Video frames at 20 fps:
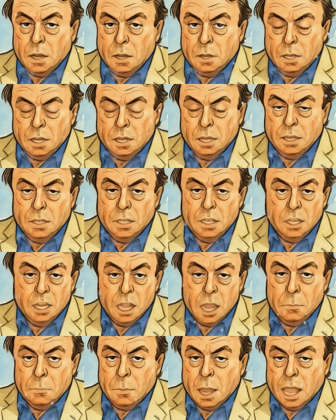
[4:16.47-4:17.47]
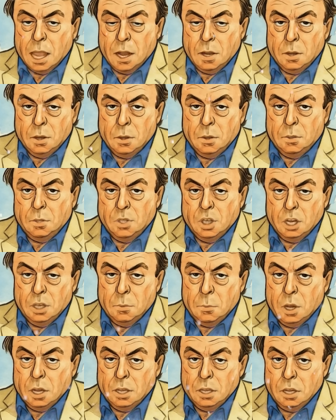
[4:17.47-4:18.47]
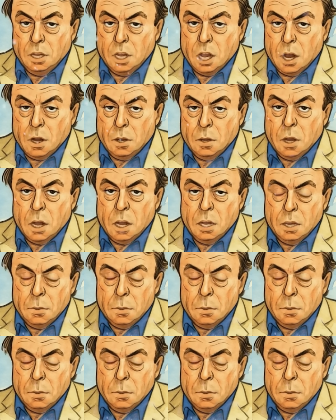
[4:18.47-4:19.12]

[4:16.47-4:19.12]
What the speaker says: This is the same man who, just weeks ago,